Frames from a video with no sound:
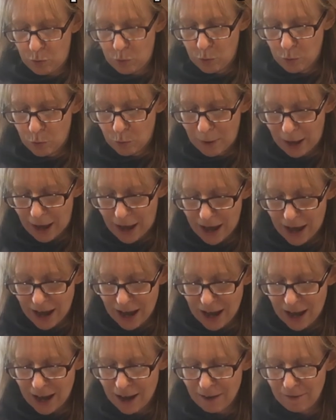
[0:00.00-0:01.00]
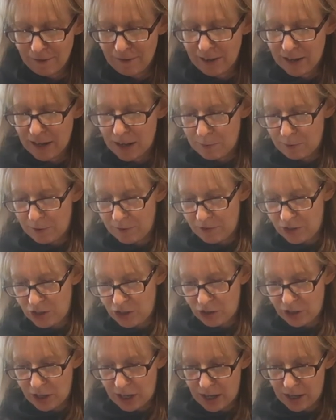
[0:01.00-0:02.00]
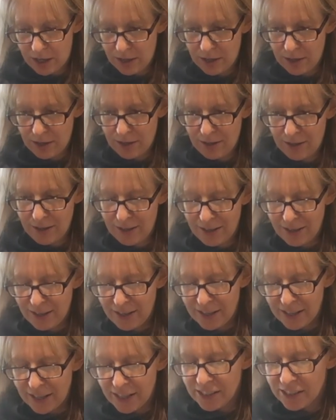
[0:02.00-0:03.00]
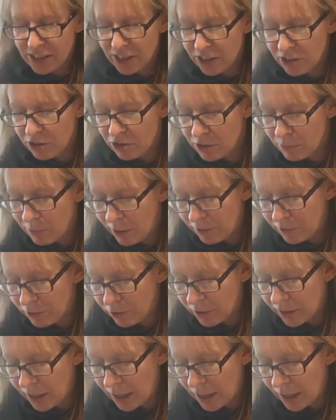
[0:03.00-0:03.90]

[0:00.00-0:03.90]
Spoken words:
about 1/2 cup of sugar. Yes, I use my full